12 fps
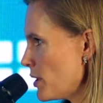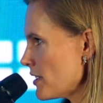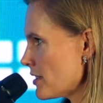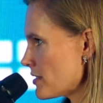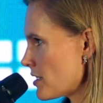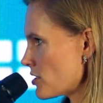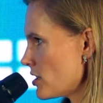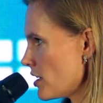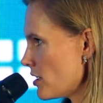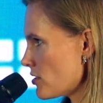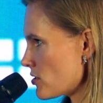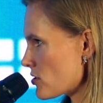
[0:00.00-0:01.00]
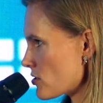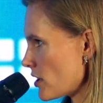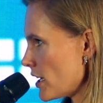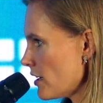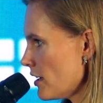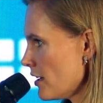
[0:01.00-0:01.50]
building such an
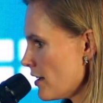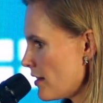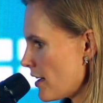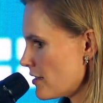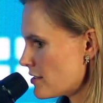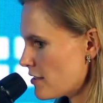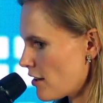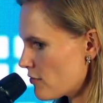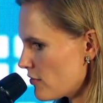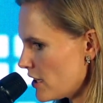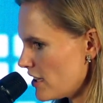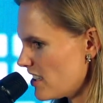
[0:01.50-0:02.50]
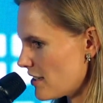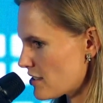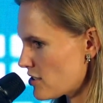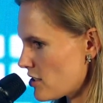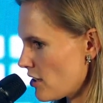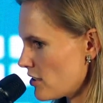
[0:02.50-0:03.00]
industry that is not really
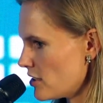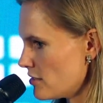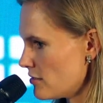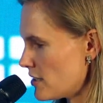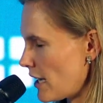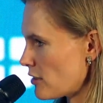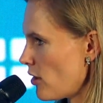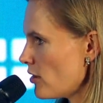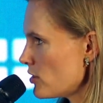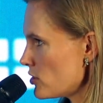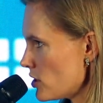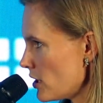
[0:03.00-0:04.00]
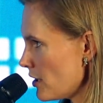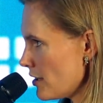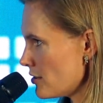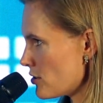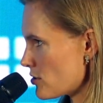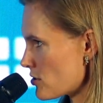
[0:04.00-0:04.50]
necessarily technology
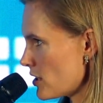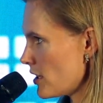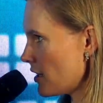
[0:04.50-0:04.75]
industry